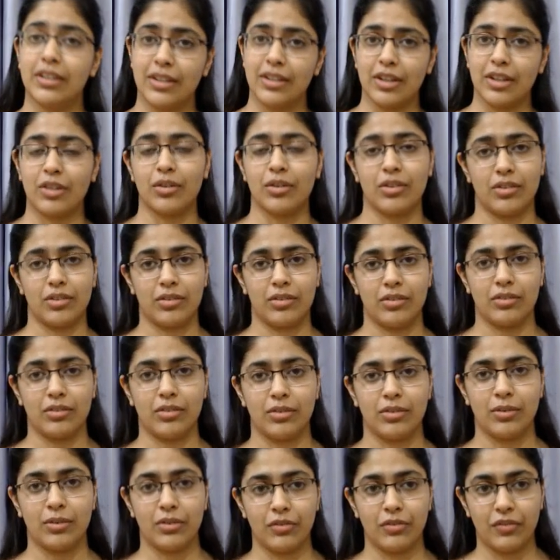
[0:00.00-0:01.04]
this
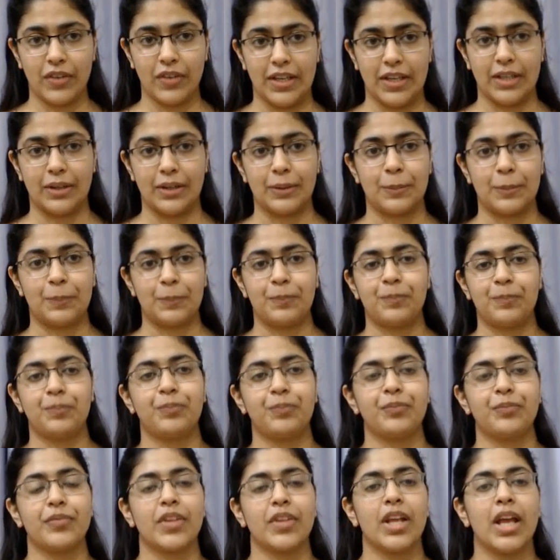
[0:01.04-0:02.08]
week.
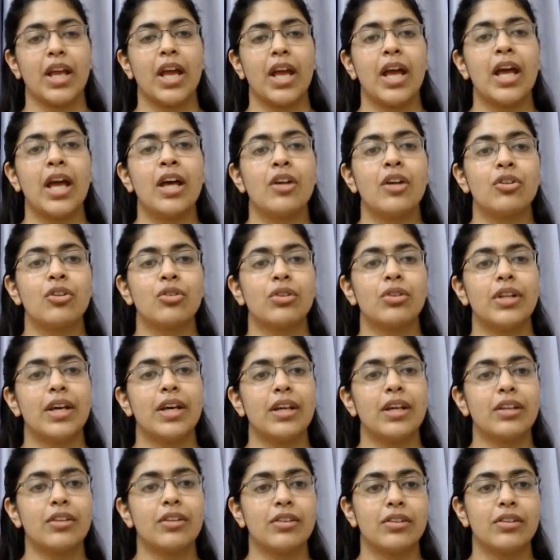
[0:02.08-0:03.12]
So
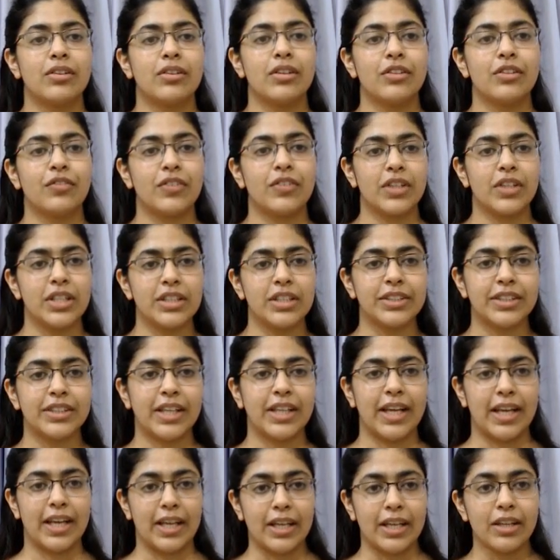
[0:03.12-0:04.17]
there's this first
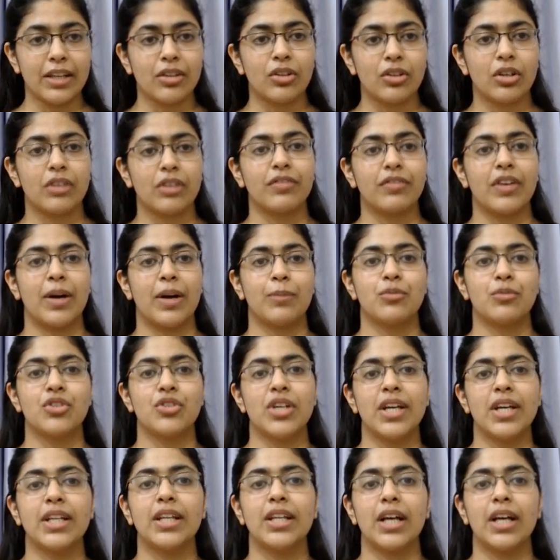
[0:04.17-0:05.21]
case of
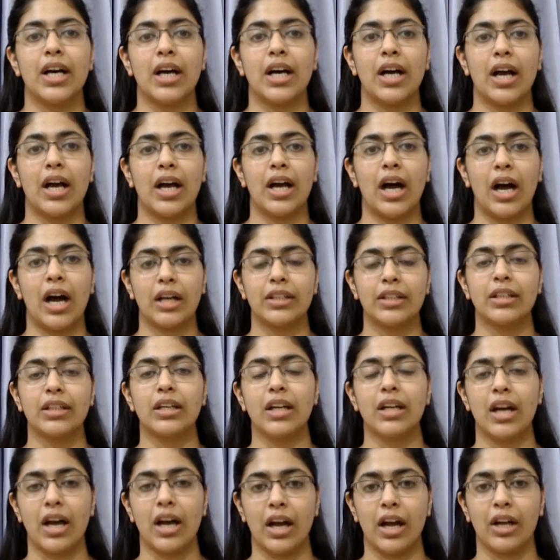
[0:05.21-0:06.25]
Amshed
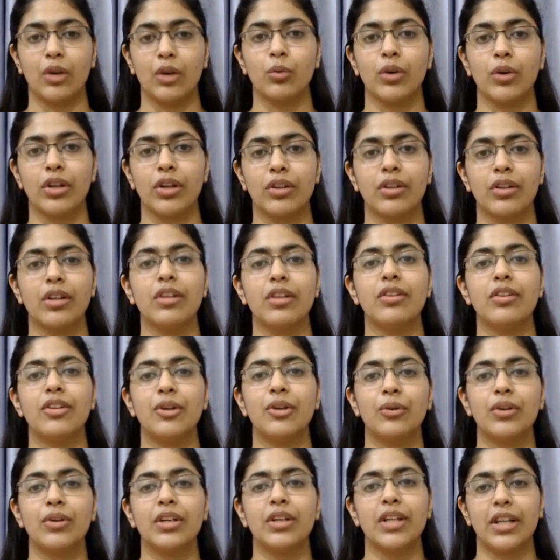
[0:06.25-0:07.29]
Adil Khan versus
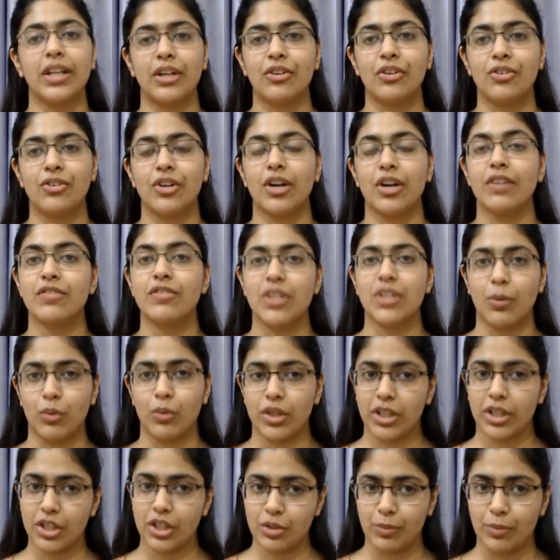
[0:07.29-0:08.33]
Union Territory of Jammu
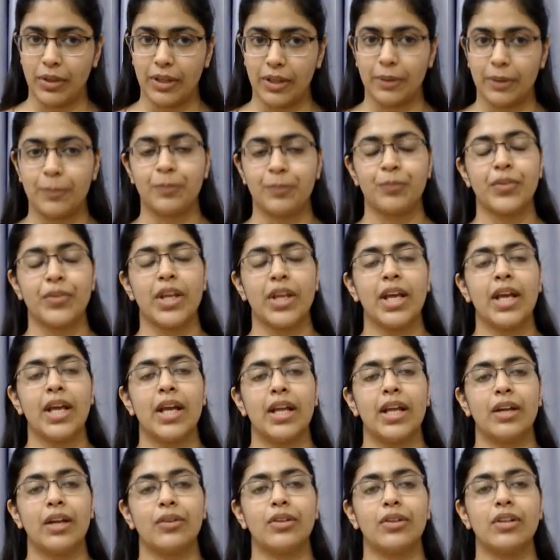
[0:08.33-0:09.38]
and Kashmir.
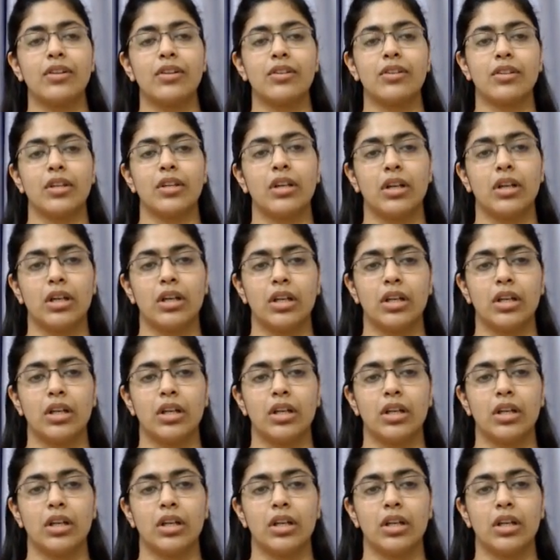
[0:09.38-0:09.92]
Now this